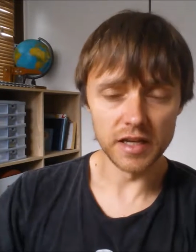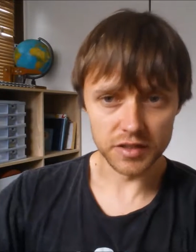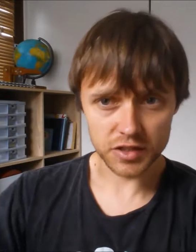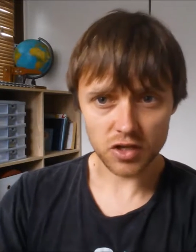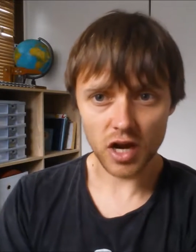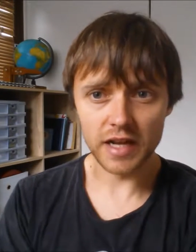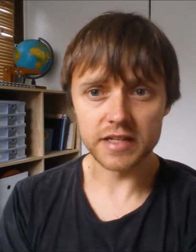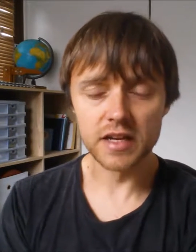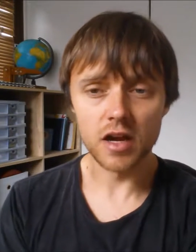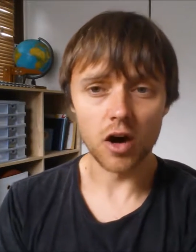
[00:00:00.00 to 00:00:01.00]

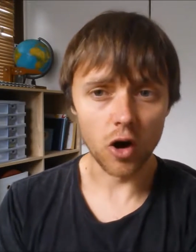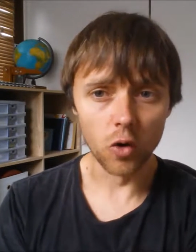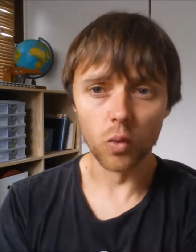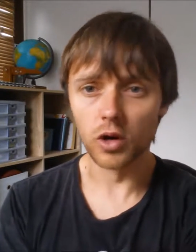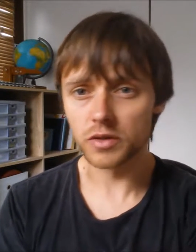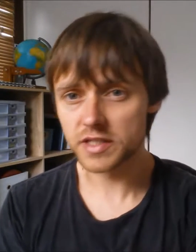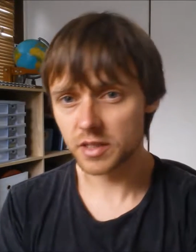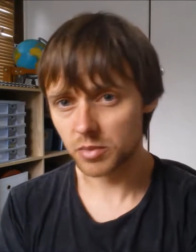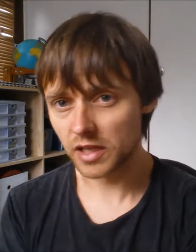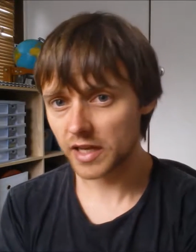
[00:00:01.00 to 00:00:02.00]
inside a whole world
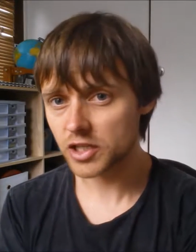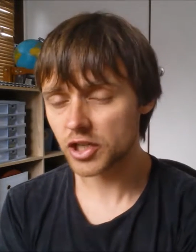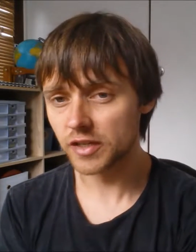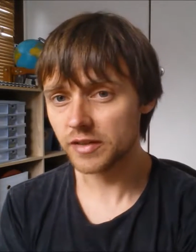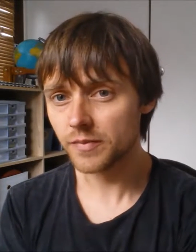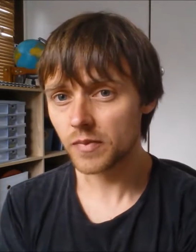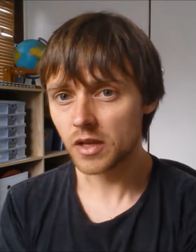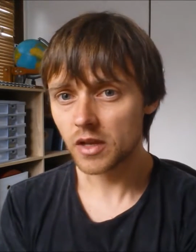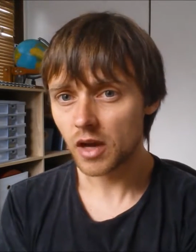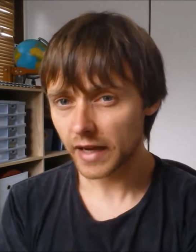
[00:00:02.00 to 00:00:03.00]
simulation,
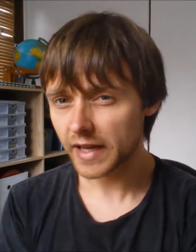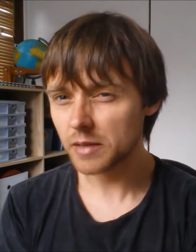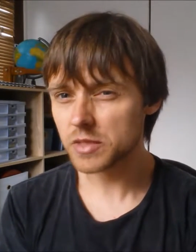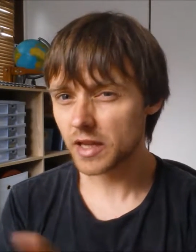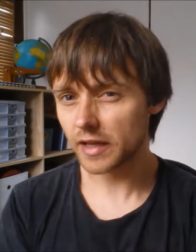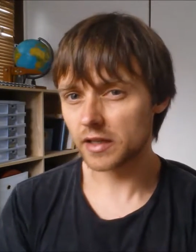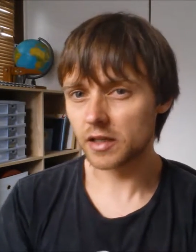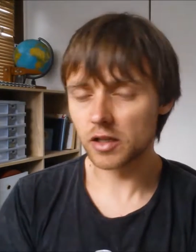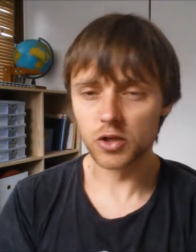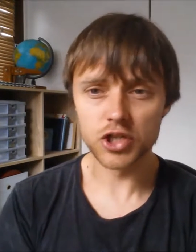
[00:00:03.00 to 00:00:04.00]
I came to that
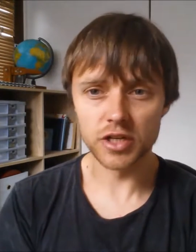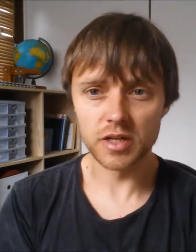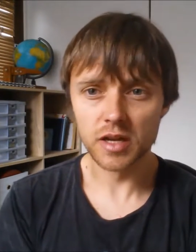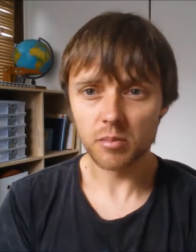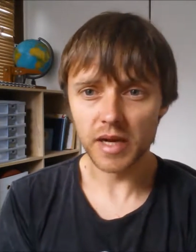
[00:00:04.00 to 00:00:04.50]
conclusion